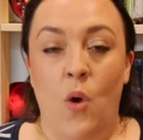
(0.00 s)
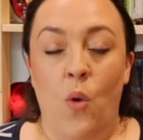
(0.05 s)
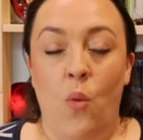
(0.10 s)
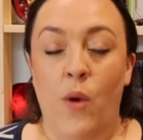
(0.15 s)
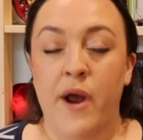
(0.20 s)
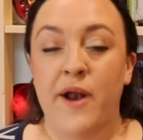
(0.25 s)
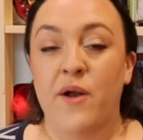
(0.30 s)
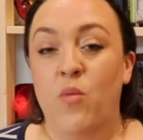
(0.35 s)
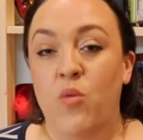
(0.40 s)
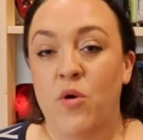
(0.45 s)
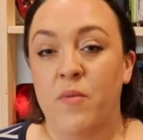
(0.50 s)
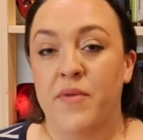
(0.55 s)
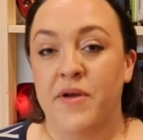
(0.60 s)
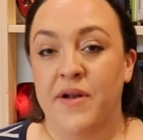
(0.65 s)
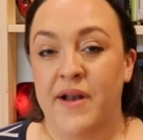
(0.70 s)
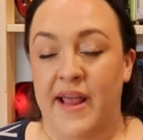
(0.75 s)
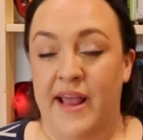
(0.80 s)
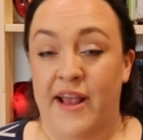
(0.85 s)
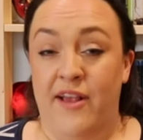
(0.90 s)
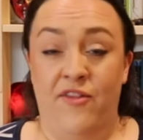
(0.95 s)
When a
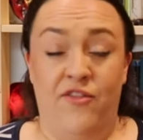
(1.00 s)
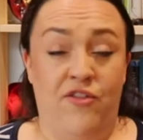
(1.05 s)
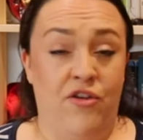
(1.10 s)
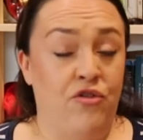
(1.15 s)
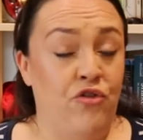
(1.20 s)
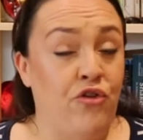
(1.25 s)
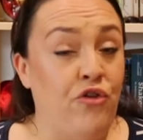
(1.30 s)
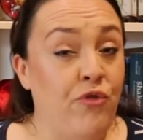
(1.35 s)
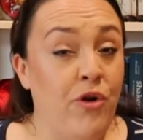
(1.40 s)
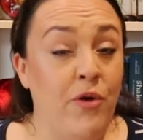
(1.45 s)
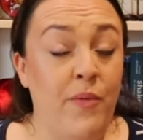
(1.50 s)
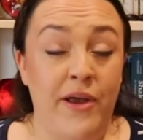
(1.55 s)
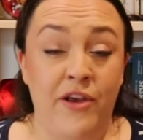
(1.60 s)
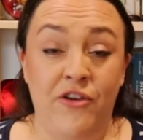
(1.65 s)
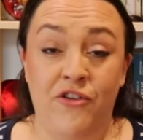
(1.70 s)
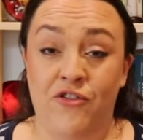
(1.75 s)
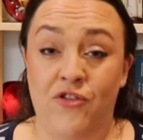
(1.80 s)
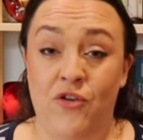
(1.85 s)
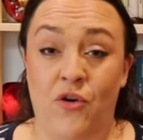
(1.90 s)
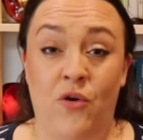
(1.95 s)
woman is
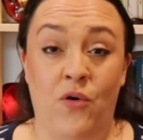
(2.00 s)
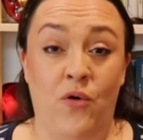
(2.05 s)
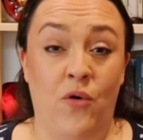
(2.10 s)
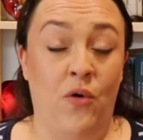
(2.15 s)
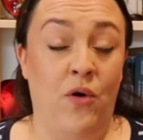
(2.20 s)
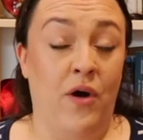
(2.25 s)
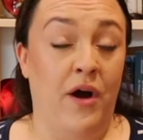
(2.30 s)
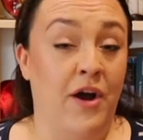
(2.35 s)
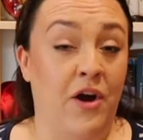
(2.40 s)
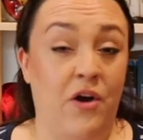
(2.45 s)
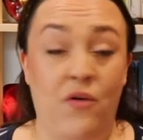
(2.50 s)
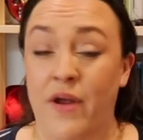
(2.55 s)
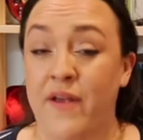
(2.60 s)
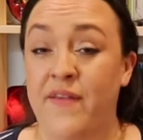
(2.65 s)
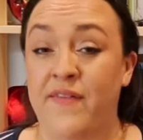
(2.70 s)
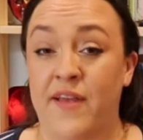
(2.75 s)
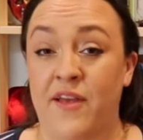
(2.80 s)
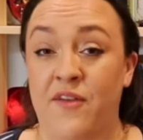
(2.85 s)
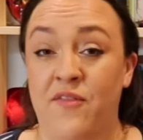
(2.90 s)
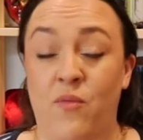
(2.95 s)
shrewish or
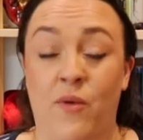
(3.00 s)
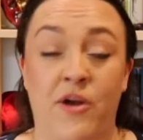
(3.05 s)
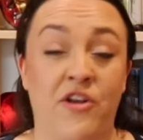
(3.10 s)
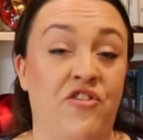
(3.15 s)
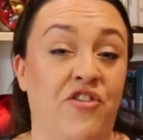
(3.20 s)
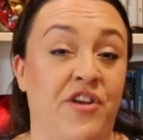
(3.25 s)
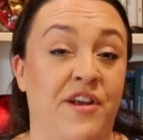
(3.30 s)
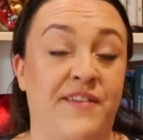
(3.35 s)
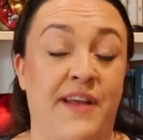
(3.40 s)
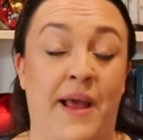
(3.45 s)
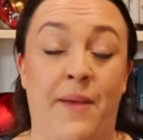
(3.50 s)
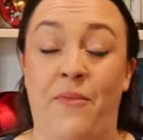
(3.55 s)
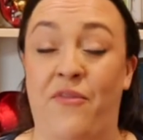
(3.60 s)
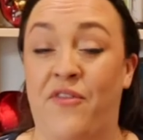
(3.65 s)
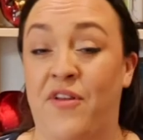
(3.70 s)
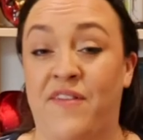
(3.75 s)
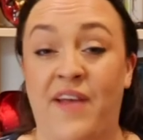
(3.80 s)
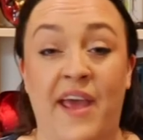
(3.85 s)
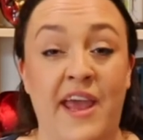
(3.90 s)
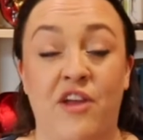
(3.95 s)
aggressive, when she attempts
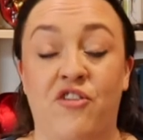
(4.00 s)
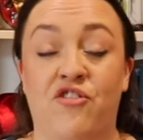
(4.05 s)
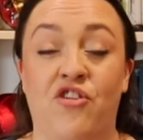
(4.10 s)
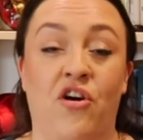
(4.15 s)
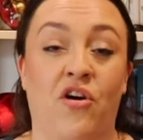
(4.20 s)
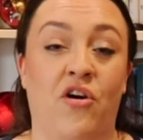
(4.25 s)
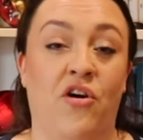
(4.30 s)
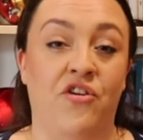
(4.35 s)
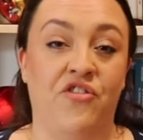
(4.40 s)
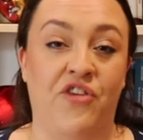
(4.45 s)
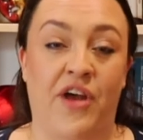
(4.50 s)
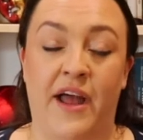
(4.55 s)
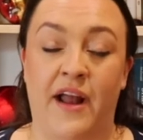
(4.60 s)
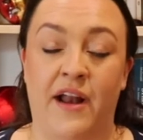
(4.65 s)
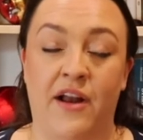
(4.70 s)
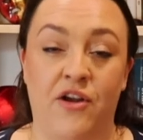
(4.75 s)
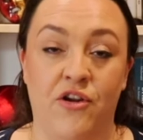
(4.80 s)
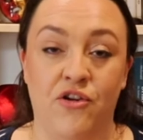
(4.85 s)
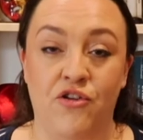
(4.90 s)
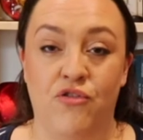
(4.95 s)
to take charge
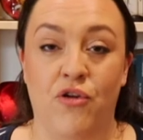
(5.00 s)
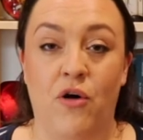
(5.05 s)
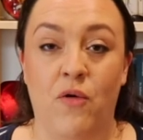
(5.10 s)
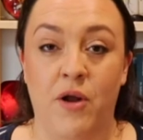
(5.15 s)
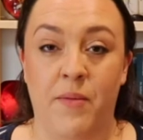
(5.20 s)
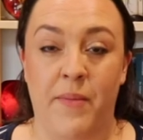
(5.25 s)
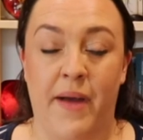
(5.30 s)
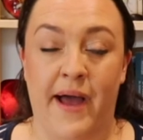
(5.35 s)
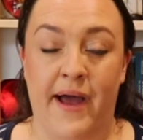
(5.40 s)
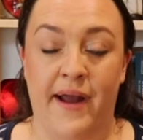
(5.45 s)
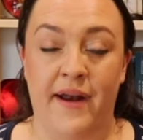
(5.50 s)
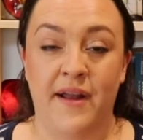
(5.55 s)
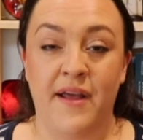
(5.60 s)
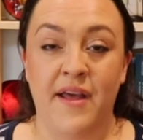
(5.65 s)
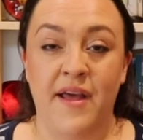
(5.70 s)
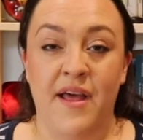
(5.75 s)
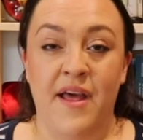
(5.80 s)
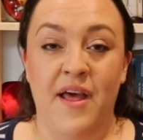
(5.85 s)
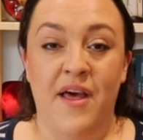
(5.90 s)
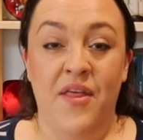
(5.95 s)
and control a man,
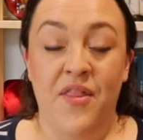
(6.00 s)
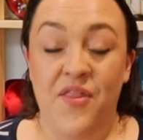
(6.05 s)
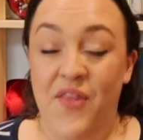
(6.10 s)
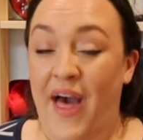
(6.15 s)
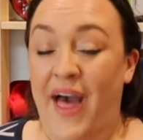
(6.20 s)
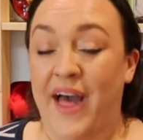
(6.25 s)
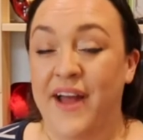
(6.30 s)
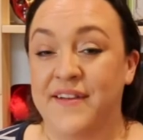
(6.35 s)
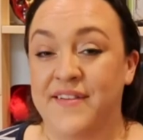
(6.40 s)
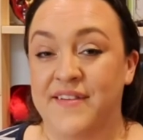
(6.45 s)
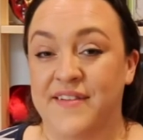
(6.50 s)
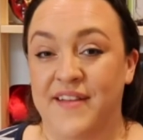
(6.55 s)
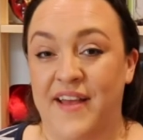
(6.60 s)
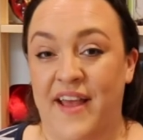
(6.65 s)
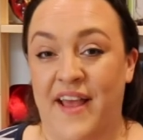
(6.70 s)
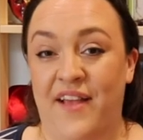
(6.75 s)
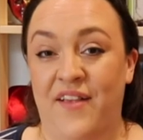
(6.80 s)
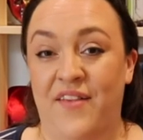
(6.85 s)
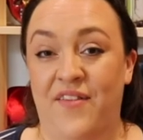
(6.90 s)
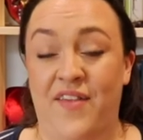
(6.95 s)
that
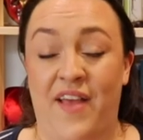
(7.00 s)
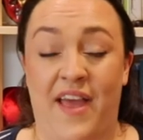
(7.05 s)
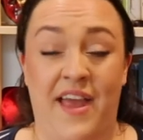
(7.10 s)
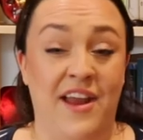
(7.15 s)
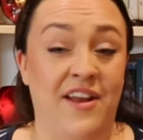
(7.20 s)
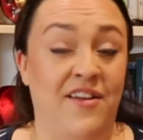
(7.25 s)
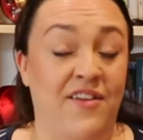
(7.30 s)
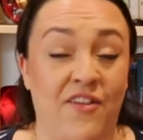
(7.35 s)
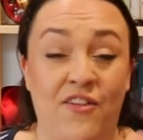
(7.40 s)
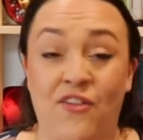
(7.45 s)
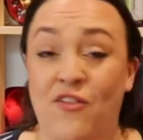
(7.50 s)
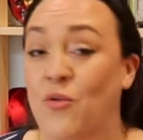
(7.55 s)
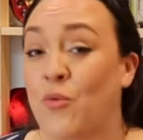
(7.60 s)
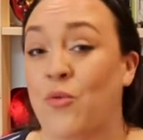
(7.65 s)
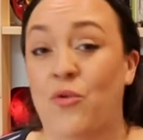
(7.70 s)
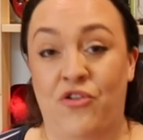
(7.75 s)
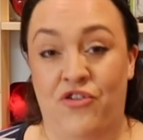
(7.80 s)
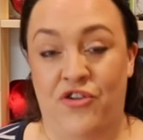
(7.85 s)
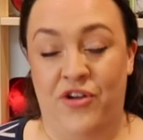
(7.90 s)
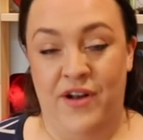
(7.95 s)
is a
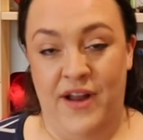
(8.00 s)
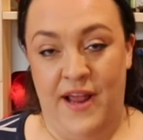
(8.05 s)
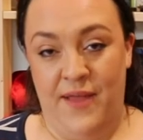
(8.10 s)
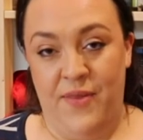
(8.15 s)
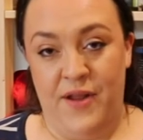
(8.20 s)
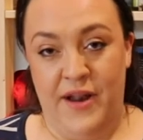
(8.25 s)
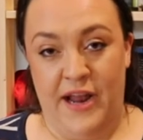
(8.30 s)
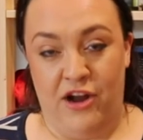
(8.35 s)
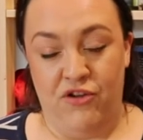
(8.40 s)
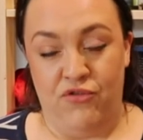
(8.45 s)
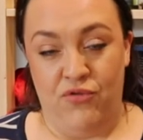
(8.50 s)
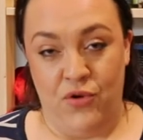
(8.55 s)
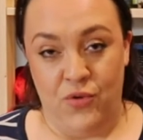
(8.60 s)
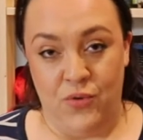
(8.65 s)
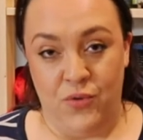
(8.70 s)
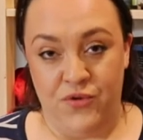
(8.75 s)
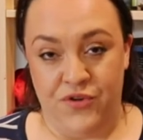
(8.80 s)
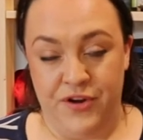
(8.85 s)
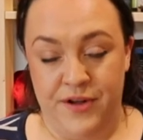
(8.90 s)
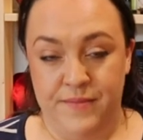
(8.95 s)
distortion in the natural
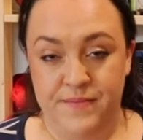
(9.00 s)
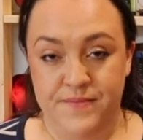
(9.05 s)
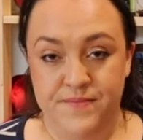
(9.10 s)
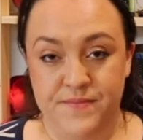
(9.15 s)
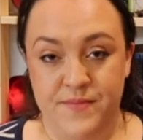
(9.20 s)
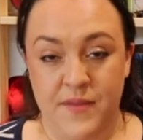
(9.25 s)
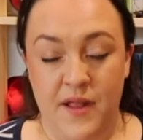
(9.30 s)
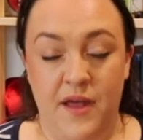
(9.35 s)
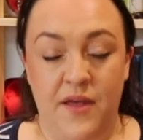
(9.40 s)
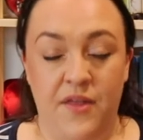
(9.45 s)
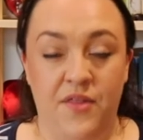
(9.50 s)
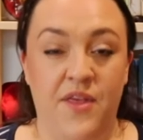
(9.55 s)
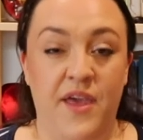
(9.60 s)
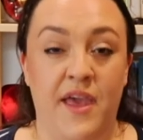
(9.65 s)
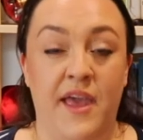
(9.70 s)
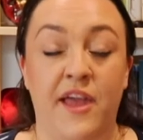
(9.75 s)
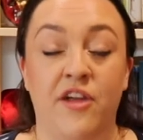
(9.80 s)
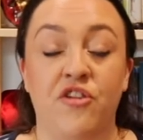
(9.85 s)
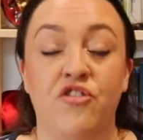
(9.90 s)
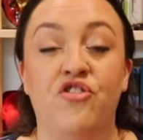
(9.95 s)
order,
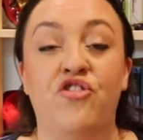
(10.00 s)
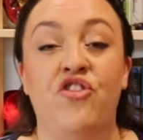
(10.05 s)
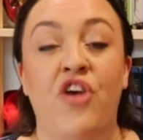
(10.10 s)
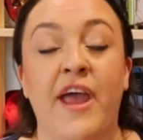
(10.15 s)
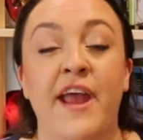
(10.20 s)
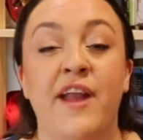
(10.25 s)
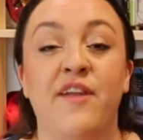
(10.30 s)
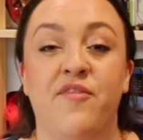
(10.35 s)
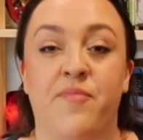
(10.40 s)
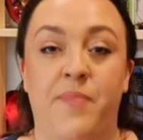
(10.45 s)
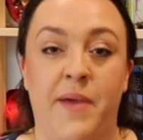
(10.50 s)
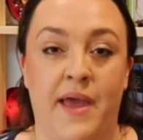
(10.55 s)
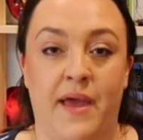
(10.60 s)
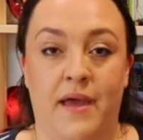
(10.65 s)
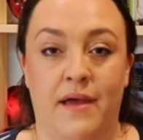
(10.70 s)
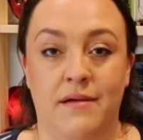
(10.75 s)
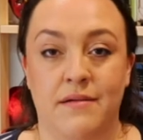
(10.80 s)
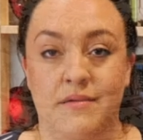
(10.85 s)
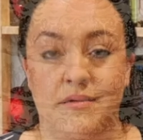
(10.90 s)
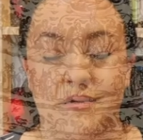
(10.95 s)
the chain of
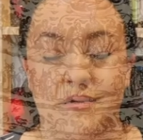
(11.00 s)
being.